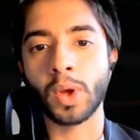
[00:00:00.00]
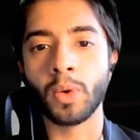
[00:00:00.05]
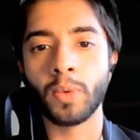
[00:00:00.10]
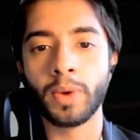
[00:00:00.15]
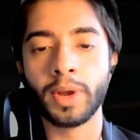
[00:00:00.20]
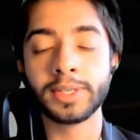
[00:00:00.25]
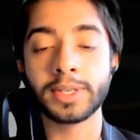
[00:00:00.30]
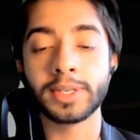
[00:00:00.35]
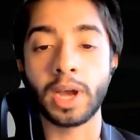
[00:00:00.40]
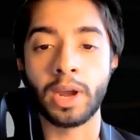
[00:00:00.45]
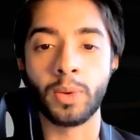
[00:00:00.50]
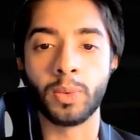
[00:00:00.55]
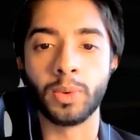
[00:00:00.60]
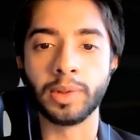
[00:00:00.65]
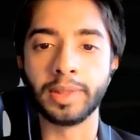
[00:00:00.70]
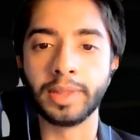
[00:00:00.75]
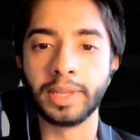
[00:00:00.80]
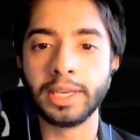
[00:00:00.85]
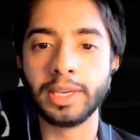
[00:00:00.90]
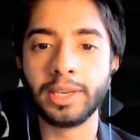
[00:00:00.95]
always, I will
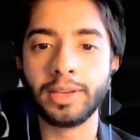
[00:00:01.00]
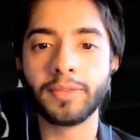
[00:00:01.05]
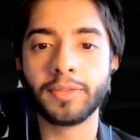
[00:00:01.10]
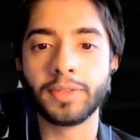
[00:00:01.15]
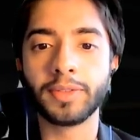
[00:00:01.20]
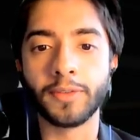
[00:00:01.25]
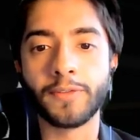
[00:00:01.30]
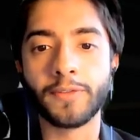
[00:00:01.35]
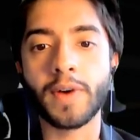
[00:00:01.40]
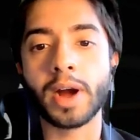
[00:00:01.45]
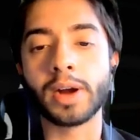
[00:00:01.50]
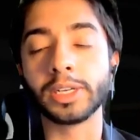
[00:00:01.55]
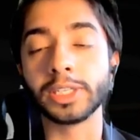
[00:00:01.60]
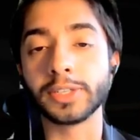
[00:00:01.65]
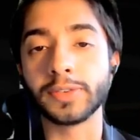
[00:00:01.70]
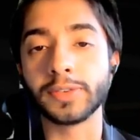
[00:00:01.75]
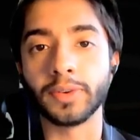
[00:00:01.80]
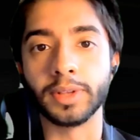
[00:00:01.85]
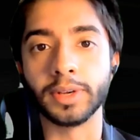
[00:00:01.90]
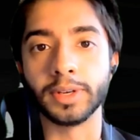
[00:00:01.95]
leave the
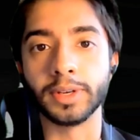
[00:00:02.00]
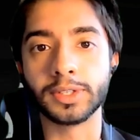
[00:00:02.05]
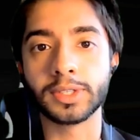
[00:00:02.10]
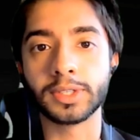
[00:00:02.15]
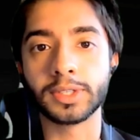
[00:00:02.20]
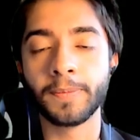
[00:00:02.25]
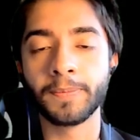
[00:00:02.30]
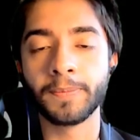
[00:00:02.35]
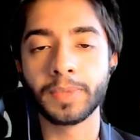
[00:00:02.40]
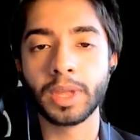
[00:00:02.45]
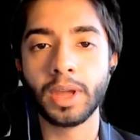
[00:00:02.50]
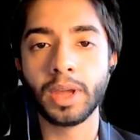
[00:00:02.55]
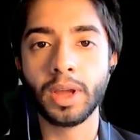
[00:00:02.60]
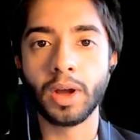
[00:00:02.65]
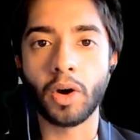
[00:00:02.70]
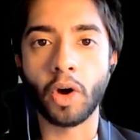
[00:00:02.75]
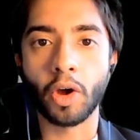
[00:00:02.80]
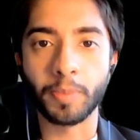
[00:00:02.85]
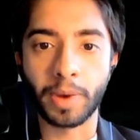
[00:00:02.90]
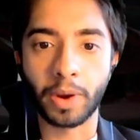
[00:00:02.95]
files for this
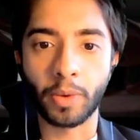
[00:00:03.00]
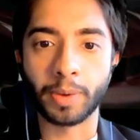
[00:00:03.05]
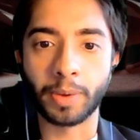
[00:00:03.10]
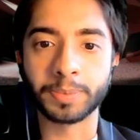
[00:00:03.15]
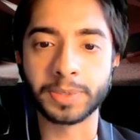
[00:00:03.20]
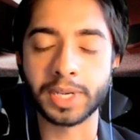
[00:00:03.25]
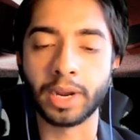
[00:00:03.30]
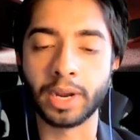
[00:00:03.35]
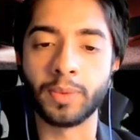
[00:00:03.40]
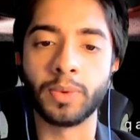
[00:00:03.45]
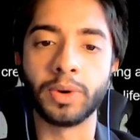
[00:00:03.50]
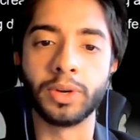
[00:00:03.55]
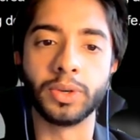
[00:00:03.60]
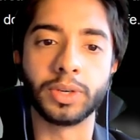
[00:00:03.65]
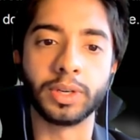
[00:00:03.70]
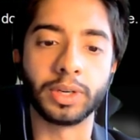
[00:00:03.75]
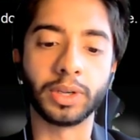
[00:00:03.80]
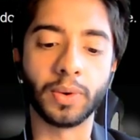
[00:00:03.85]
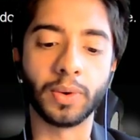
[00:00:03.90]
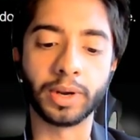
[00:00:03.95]
on my website where you
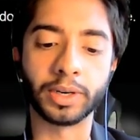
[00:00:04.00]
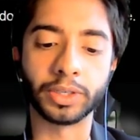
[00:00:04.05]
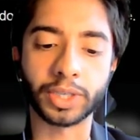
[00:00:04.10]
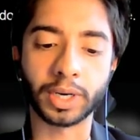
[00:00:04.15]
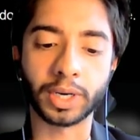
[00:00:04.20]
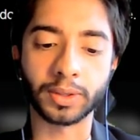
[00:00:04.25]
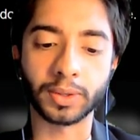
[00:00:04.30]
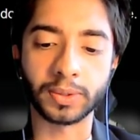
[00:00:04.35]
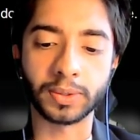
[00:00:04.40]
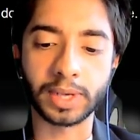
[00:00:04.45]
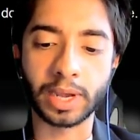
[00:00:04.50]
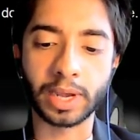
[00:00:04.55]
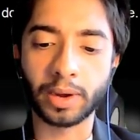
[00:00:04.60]
can go and check those